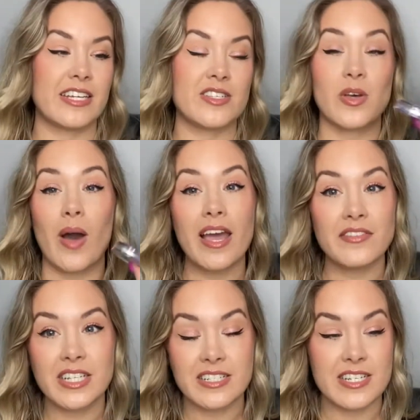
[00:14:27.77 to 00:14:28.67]
So I haven't
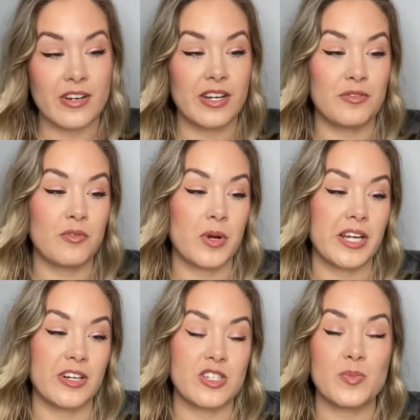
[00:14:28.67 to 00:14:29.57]
eaten dairy in four
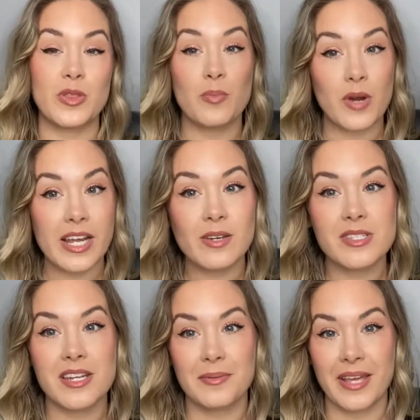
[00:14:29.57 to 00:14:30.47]
years, but the breakouts
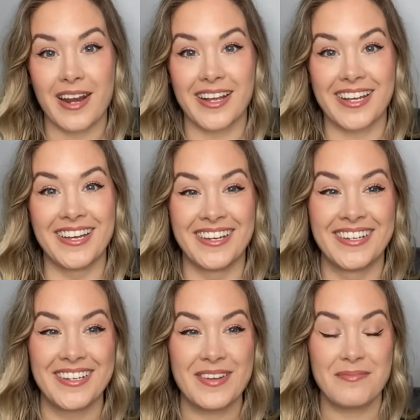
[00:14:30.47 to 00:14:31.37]
that I'm getting
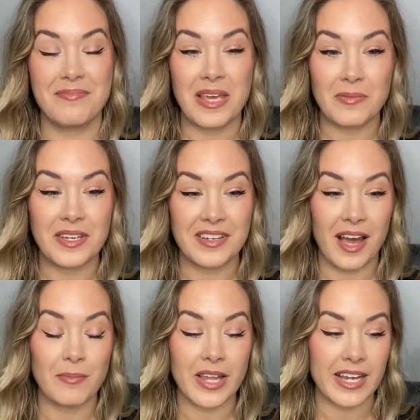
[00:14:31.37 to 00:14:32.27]
make me,
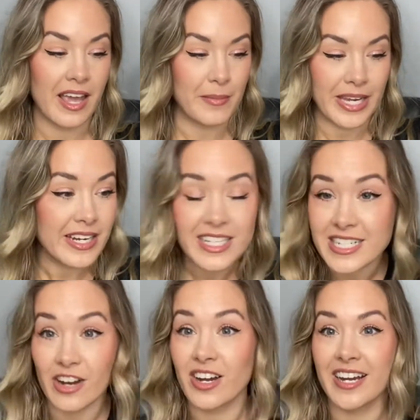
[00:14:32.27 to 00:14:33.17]
I'm like, am I eating dairy?